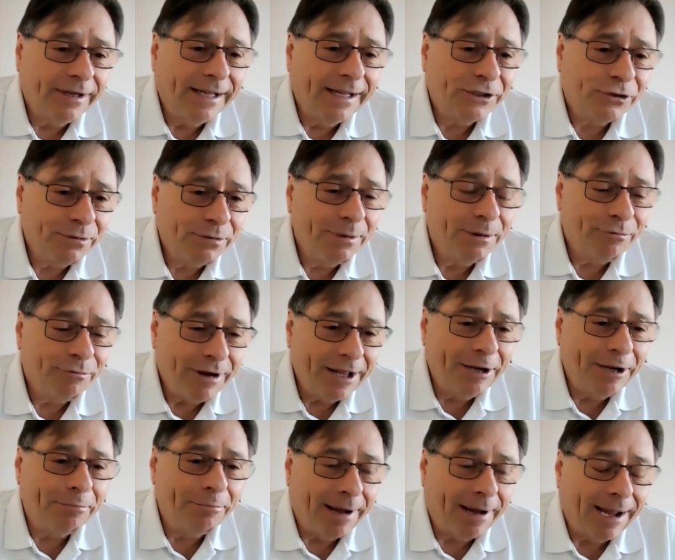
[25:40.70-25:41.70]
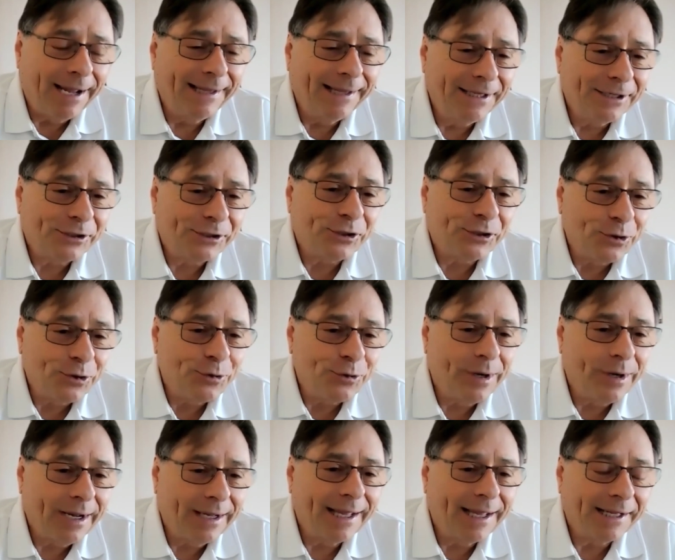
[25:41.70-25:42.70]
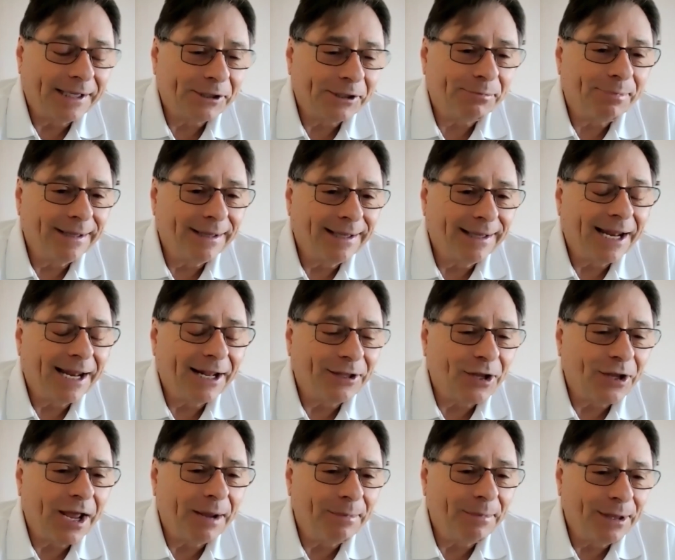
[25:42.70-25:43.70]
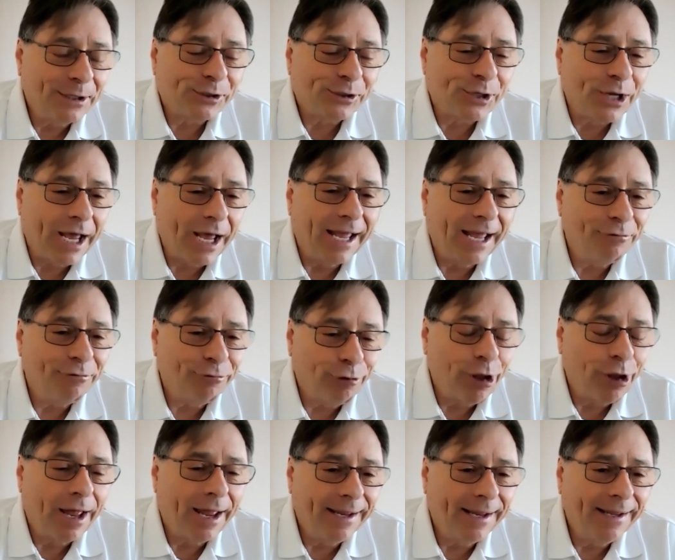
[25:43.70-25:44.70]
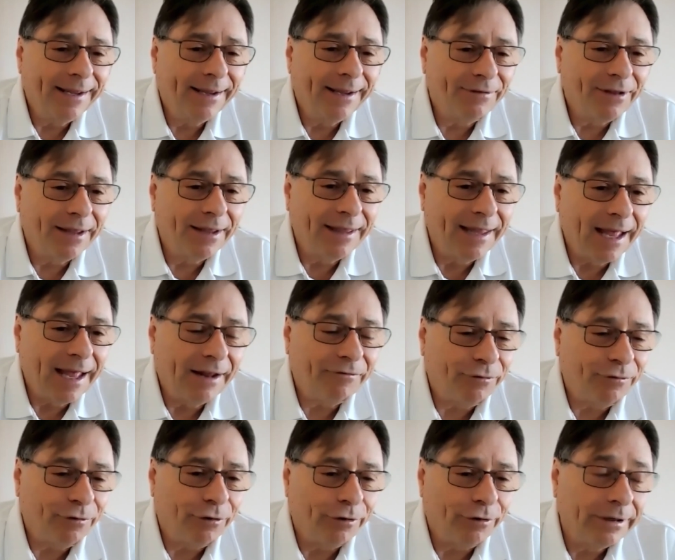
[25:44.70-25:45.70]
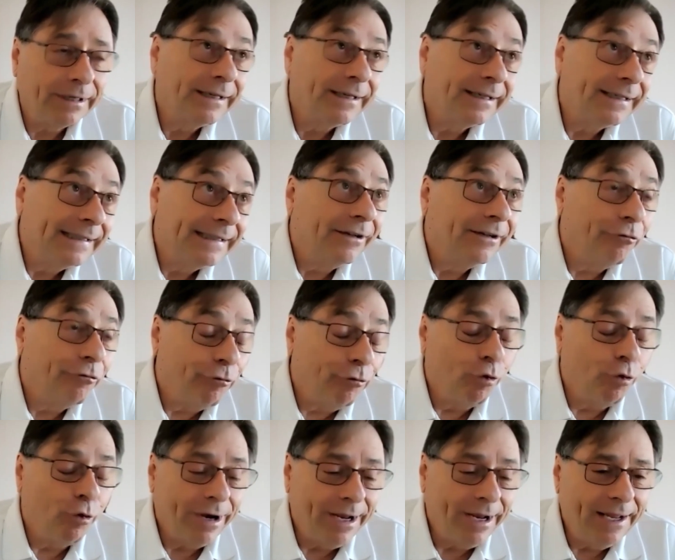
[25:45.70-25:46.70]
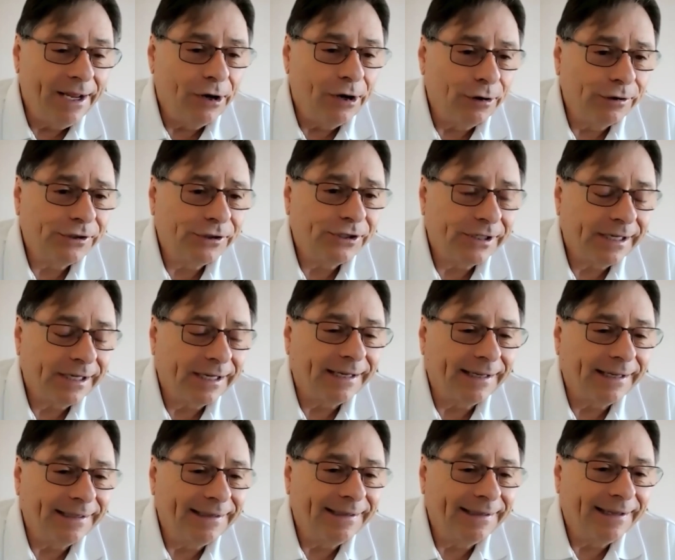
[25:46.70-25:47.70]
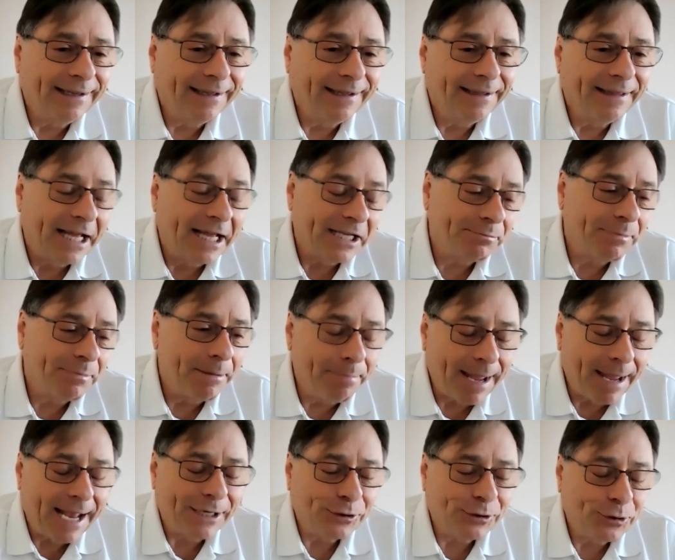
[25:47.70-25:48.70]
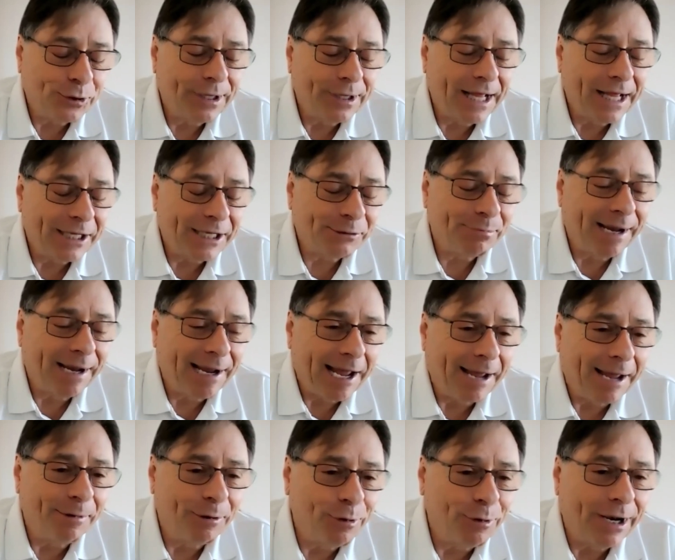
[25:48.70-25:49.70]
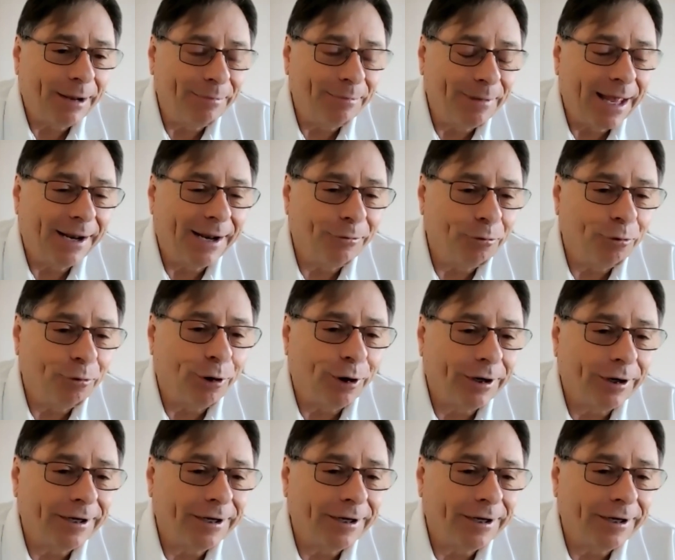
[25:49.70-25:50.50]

instrument rated pilot. So I like to spend a lot of time in the sky flying. I've done that for 40 years, and that's my passion and that's my hobby when I'm not at work.